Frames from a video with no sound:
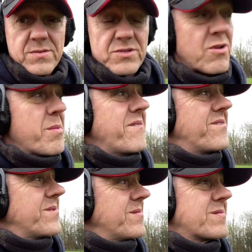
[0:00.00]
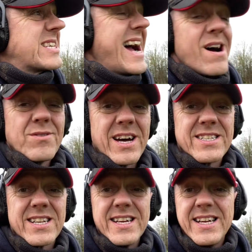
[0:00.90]
was a Roman town
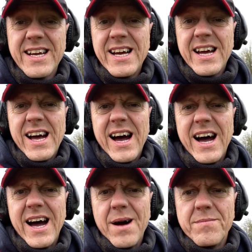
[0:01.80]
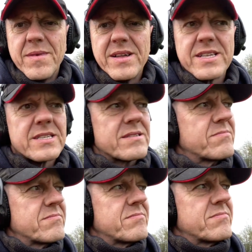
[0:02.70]
actually, and this,
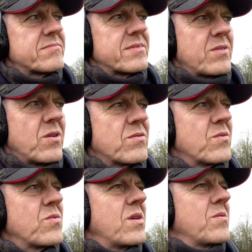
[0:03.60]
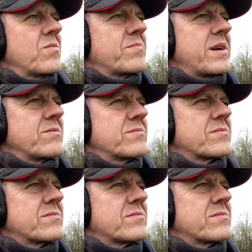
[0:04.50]
well, what, about